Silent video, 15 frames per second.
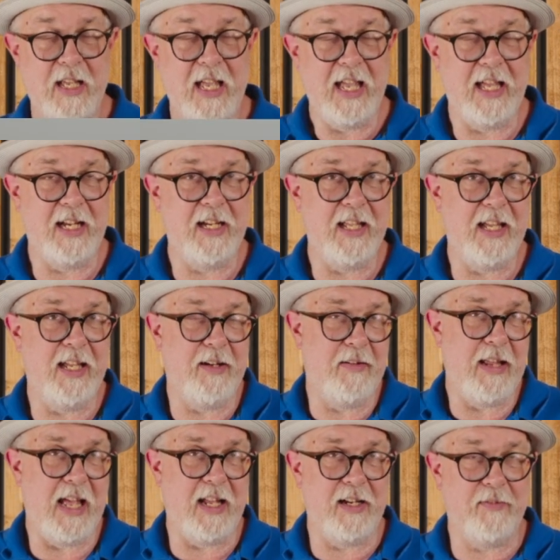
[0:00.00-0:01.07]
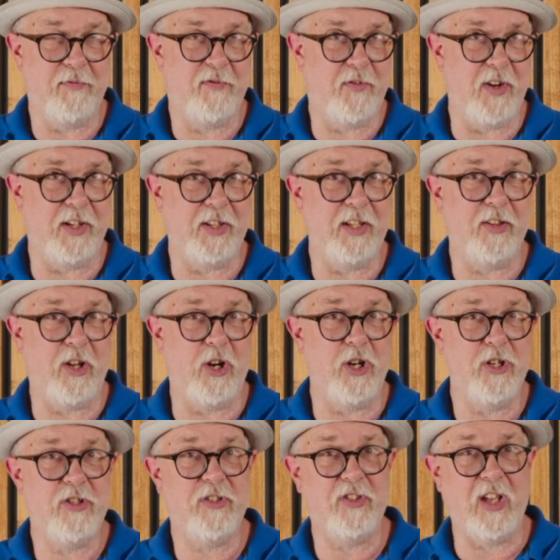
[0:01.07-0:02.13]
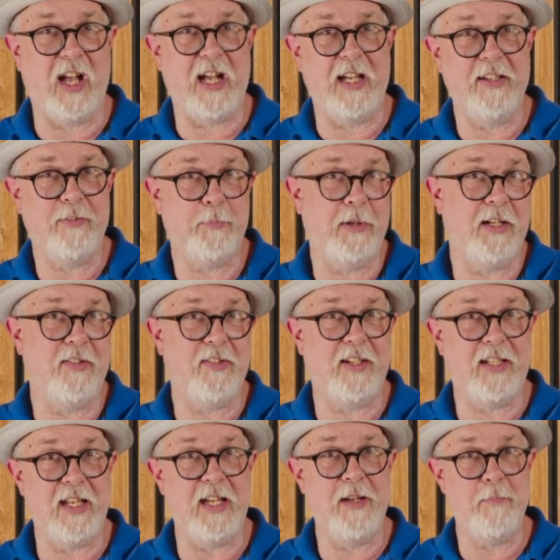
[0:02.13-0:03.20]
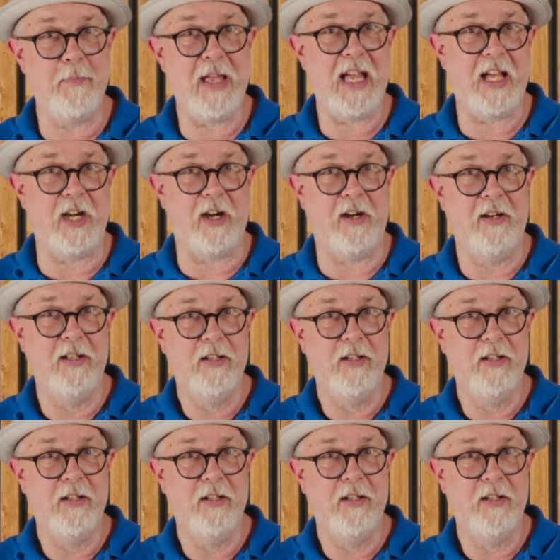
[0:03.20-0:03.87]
and it had a fairly large size because it didn't matter.